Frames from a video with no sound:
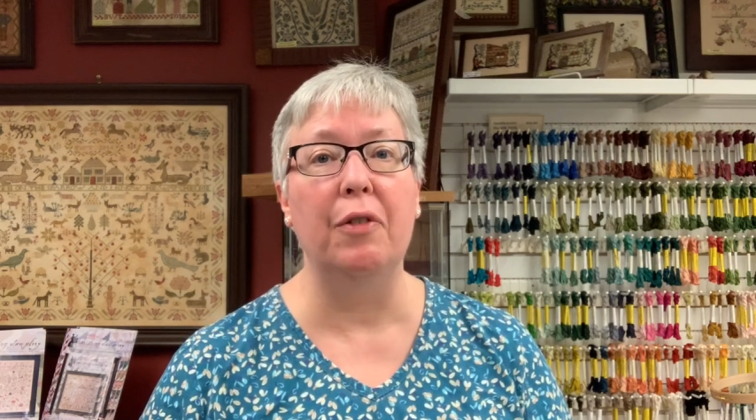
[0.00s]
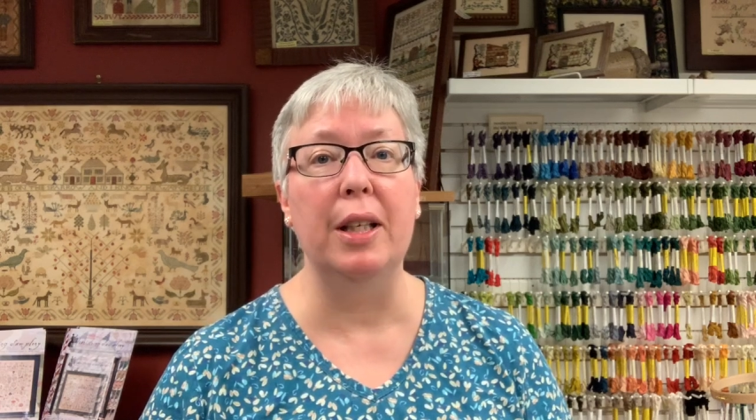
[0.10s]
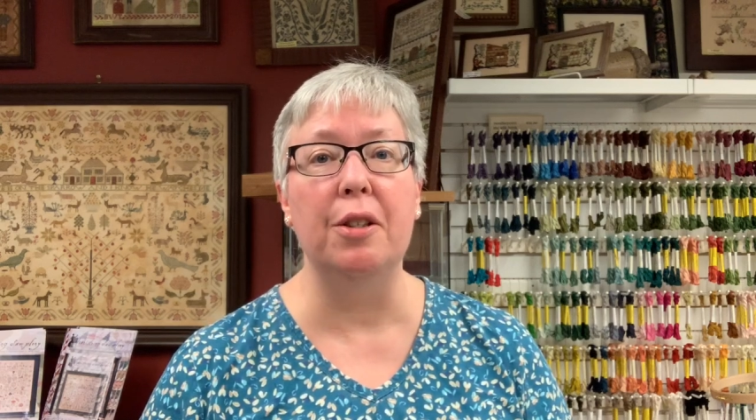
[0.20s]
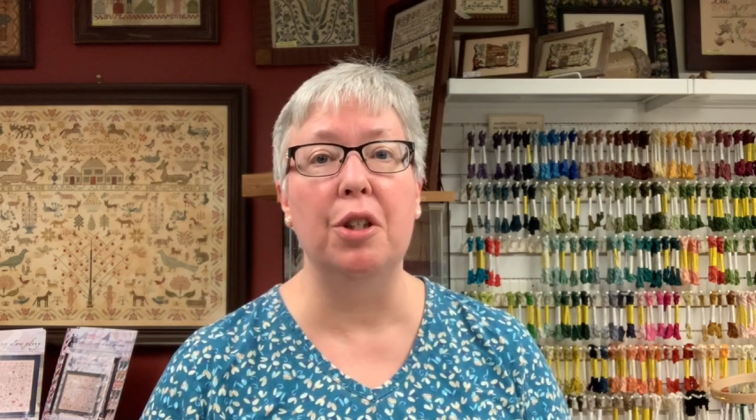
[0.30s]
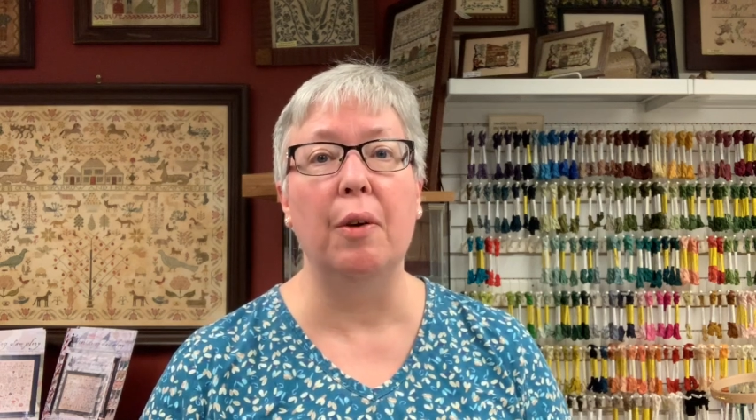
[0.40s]

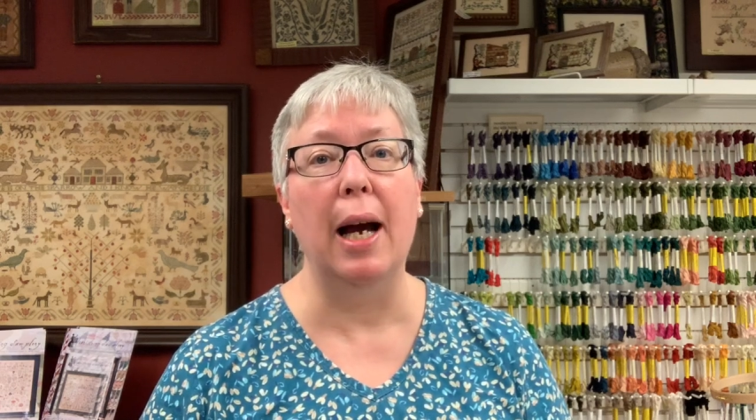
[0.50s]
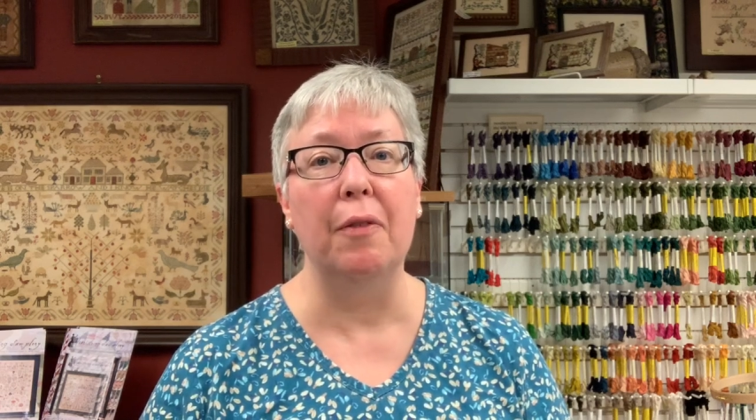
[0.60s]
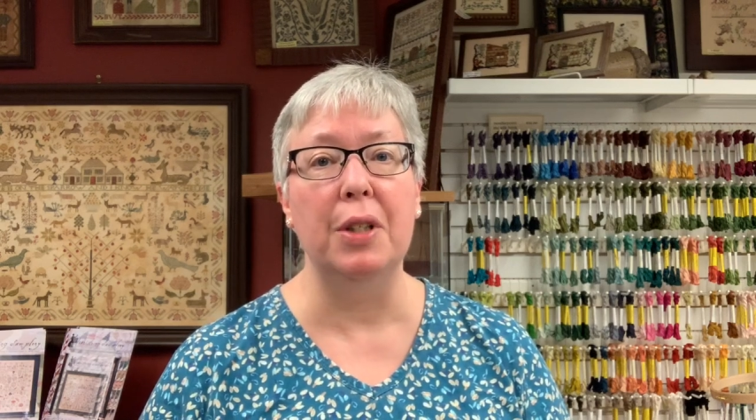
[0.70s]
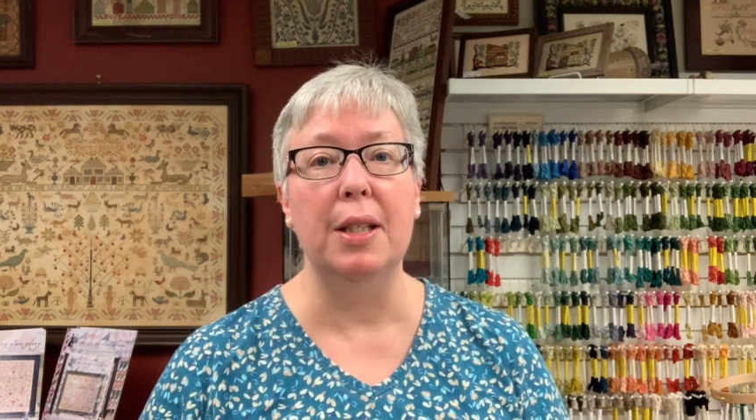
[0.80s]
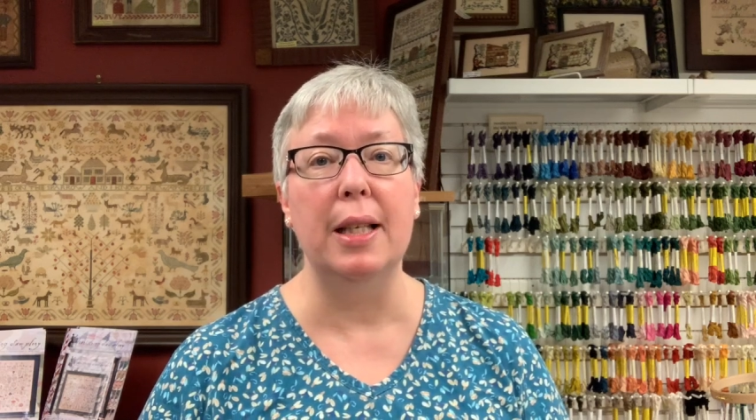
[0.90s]
is you have
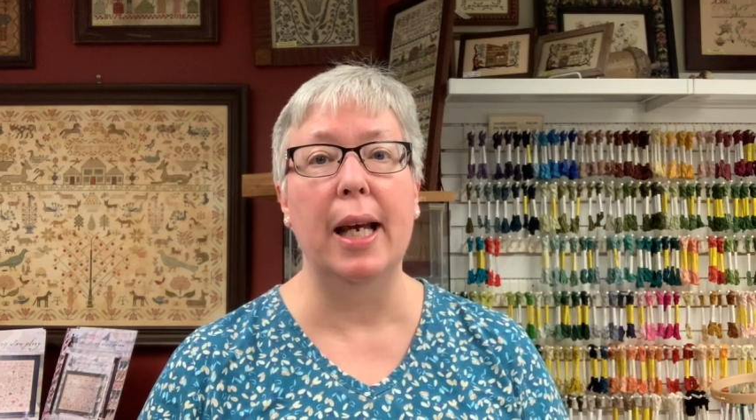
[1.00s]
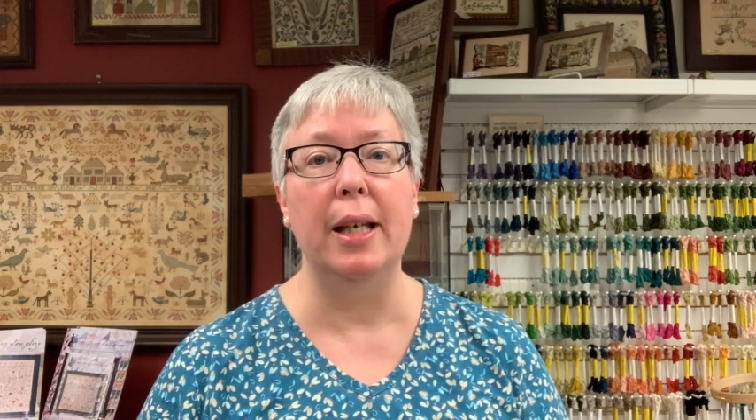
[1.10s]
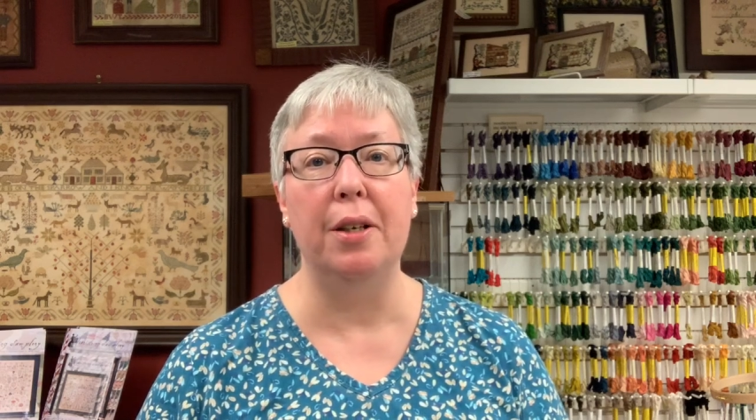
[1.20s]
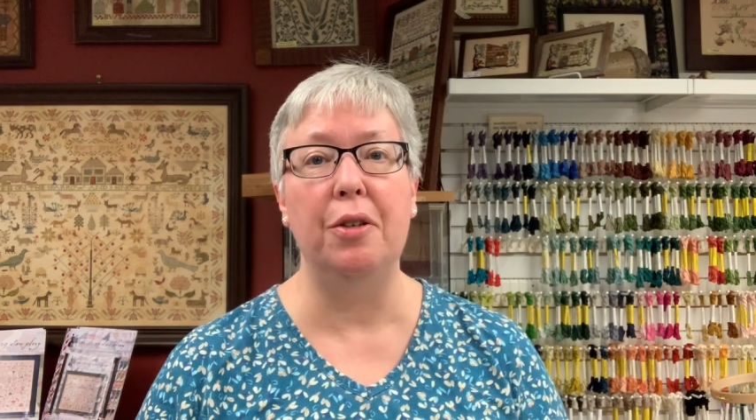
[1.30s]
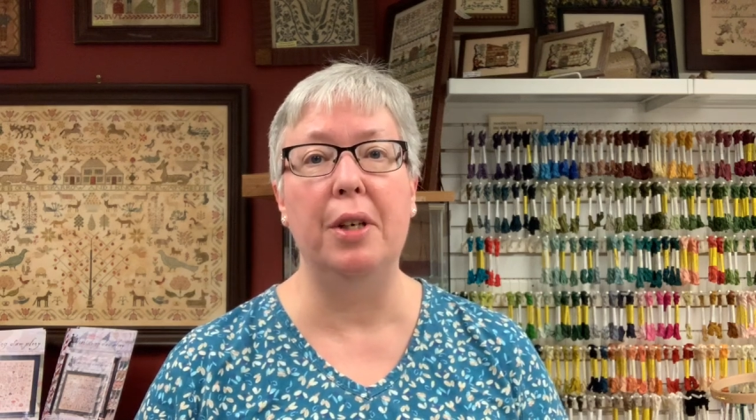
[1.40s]
to say in your